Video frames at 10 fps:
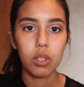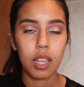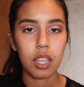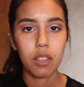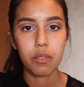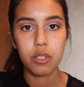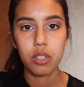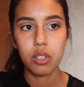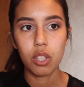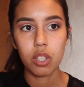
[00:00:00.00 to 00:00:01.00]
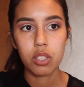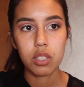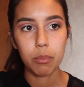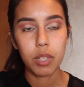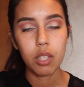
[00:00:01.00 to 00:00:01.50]
Like, if you're
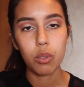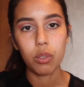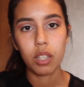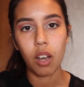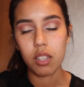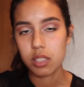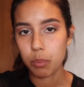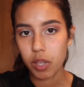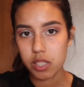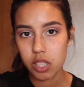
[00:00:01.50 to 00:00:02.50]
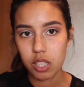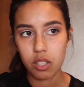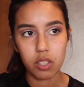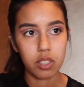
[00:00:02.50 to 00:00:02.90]
somebody who got depression,